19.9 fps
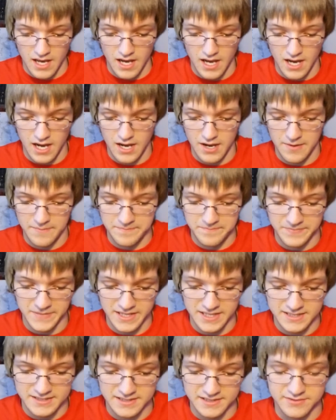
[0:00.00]
And
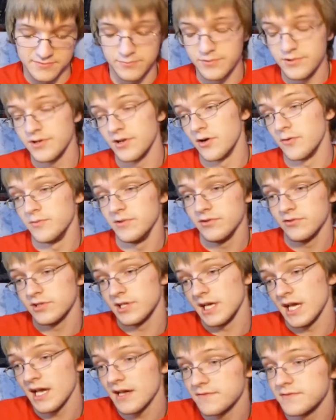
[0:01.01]
he says, you know, we
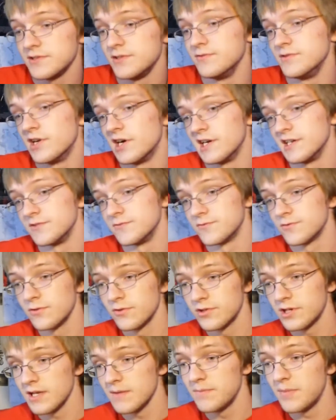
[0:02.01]
already have 2 dogs. We're
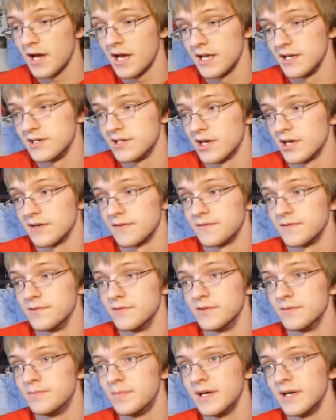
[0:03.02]
already buying dog food.